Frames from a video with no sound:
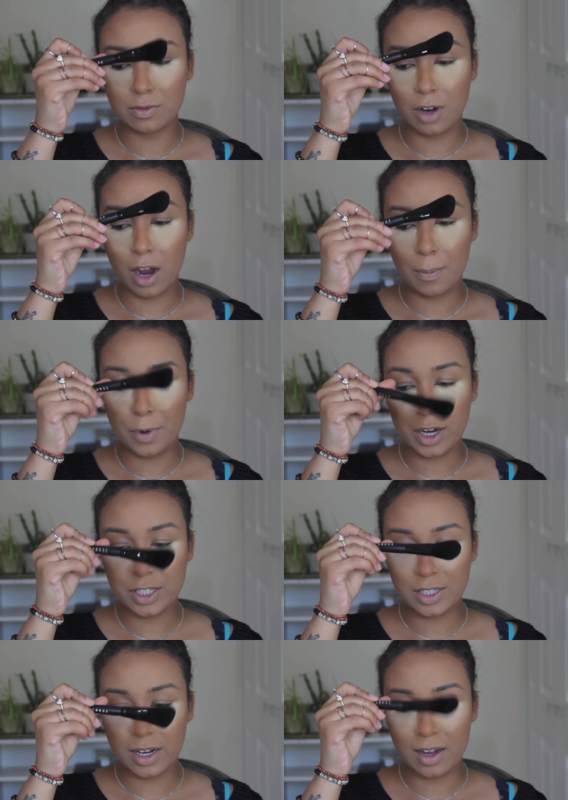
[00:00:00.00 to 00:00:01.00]
Lorac
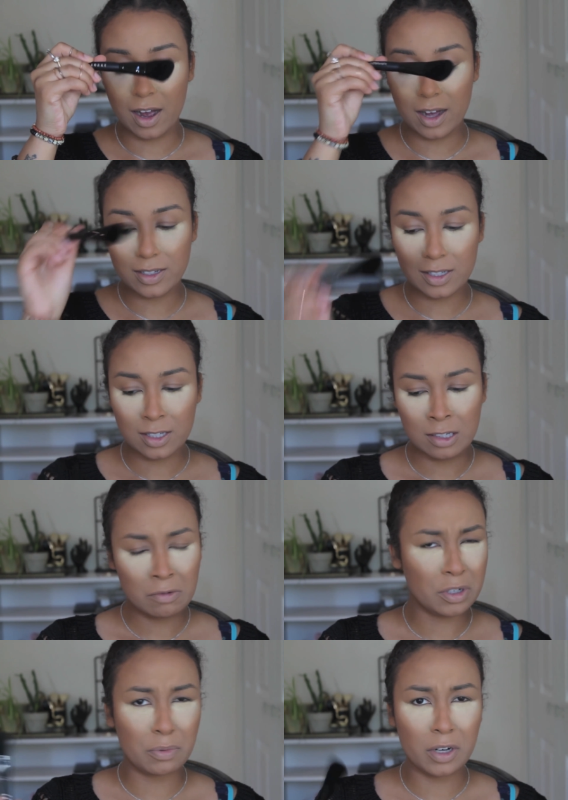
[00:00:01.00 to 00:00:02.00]
brush that I got
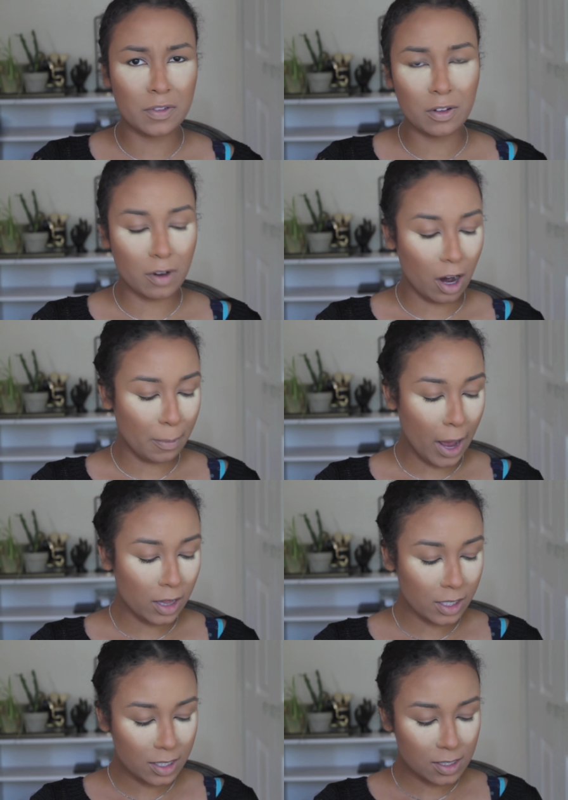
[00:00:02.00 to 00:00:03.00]
with one of the Lorac
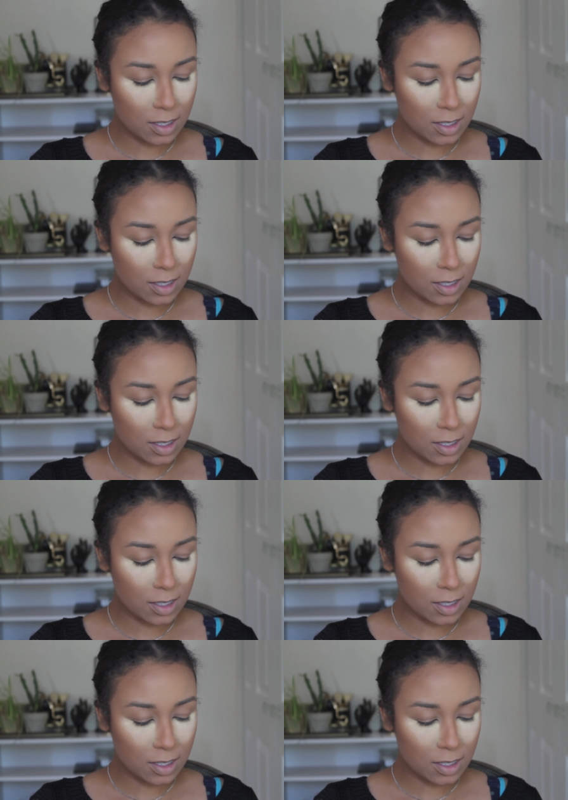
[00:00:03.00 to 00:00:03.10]
palettes.